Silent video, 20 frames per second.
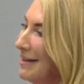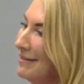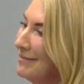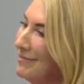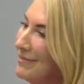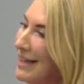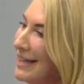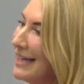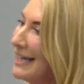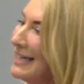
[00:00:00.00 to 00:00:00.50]

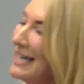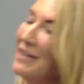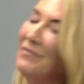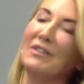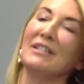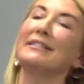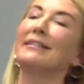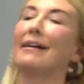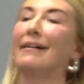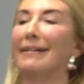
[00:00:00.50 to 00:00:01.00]
they can
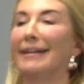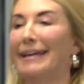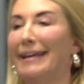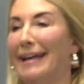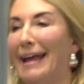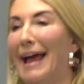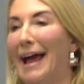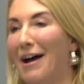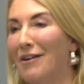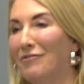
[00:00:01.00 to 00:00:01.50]
even tell you
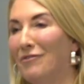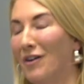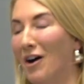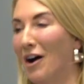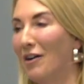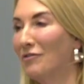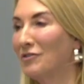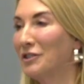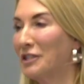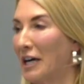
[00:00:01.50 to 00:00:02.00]
to F
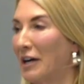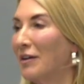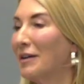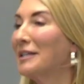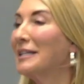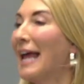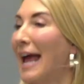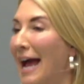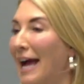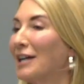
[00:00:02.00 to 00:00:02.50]
off.
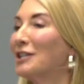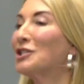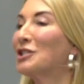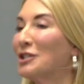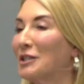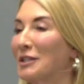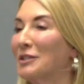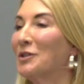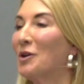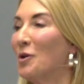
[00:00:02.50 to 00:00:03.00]
Jared
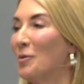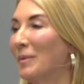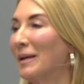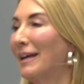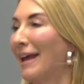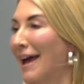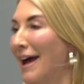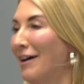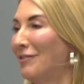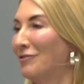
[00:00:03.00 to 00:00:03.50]
actually told me
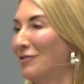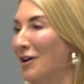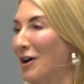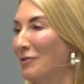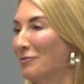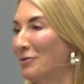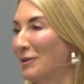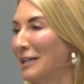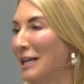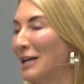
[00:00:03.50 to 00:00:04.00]
to F
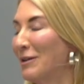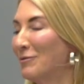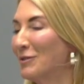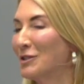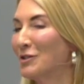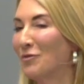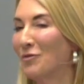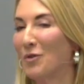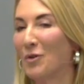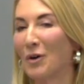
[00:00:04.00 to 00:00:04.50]
off when he
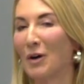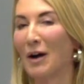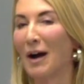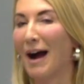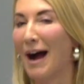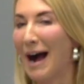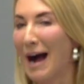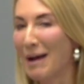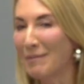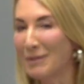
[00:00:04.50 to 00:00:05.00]
was
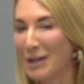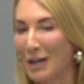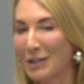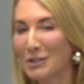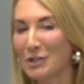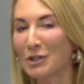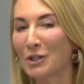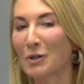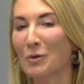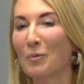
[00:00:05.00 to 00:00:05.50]
4. I'm
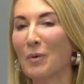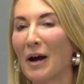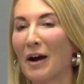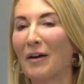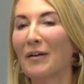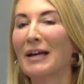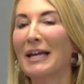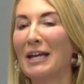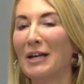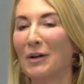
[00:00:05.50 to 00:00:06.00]
not sure
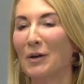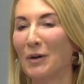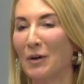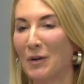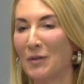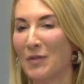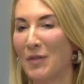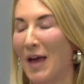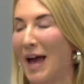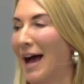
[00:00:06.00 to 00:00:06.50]
where he
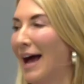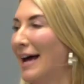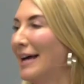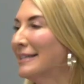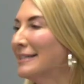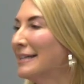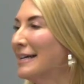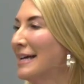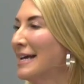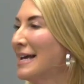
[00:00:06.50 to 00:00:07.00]
heard
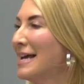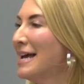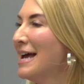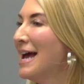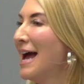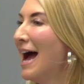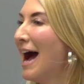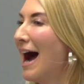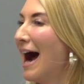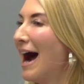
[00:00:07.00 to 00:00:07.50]
that.
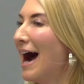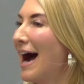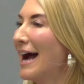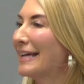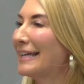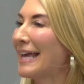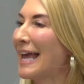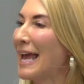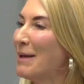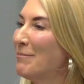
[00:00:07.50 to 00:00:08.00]

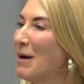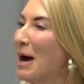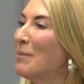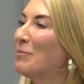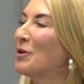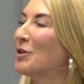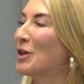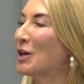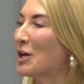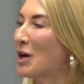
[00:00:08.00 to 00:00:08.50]
I came
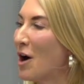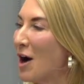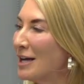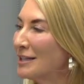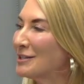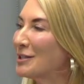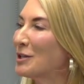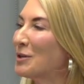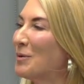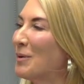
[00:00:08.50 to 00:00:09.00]
up with a
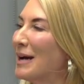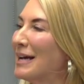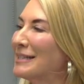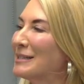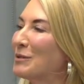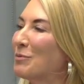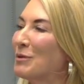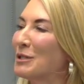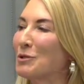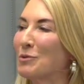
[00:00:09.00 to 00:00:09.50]

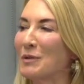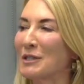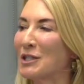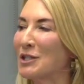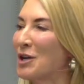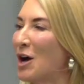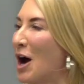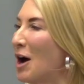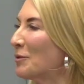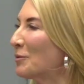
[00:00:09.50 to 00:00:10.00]
consequence which was
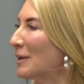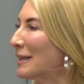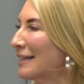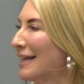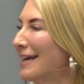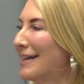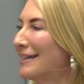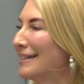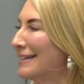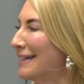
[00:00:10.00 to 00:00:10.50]
not
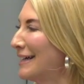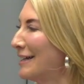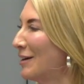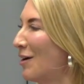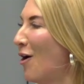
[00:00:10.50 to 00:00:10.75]
related at